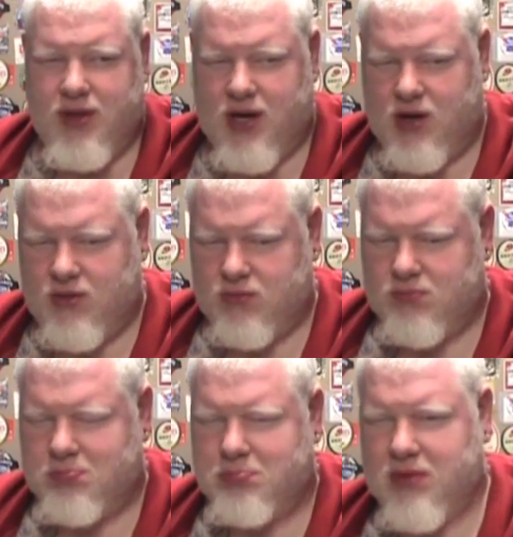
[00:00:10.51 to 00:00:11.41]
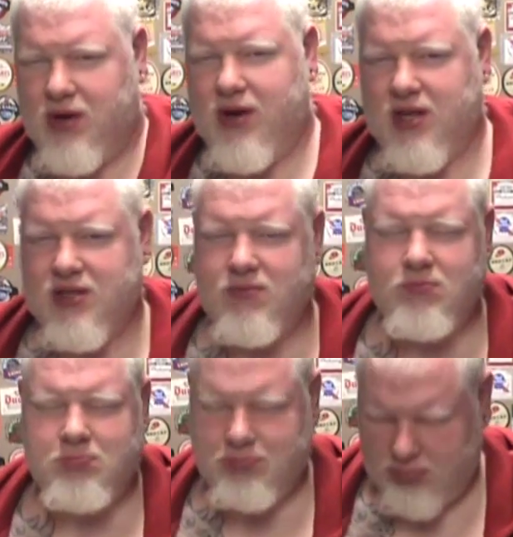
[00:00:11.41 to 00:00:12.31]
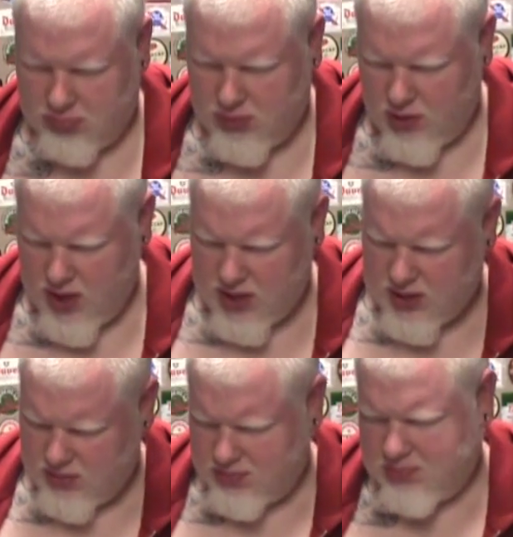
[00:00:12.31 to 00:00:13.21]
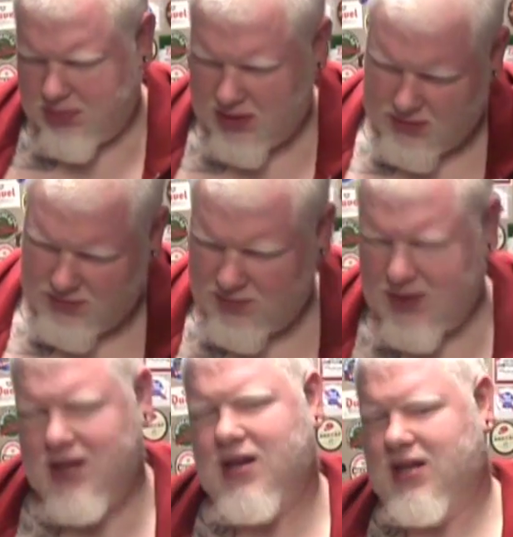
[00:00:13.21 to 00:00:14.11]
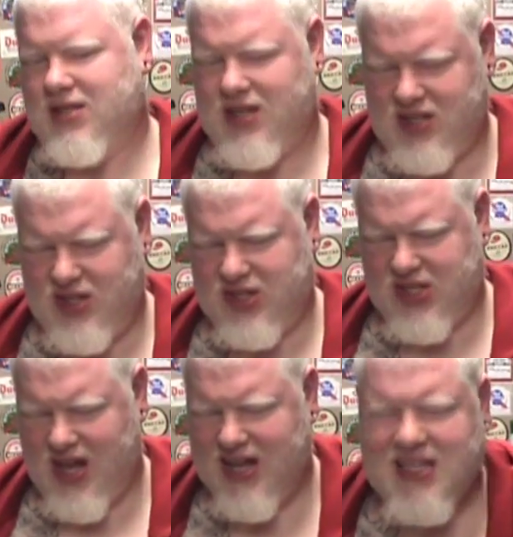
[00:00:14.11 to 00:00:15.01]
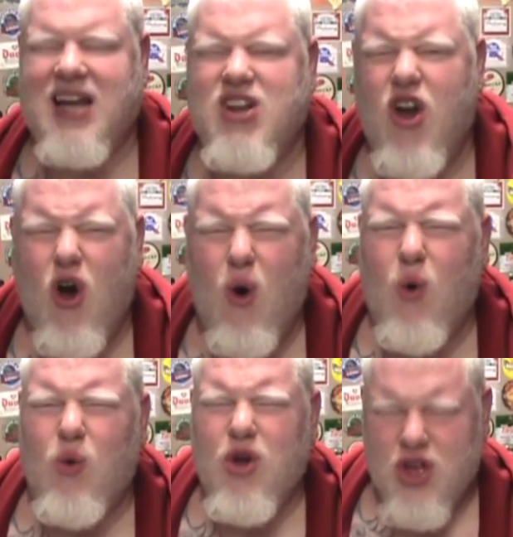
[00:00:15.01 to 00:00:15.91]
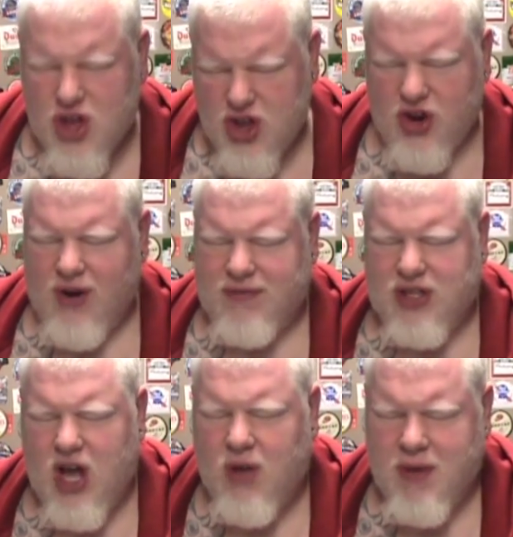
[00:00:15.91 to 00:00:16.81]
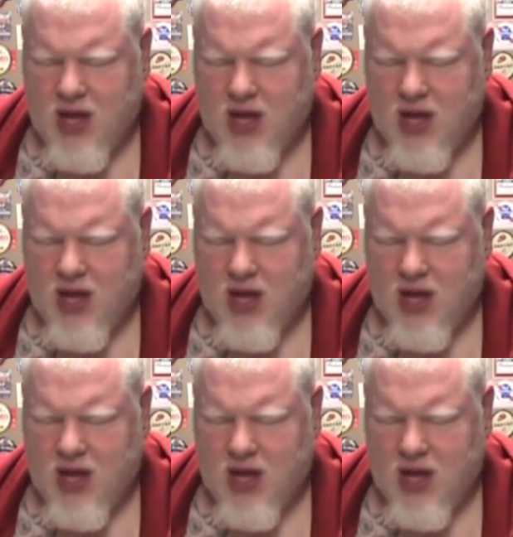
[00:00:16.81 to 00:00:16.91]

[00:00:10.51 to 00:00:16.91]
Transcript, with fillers: in there. There is. There is. And it's stuck to the sides. I know. You don't have to tell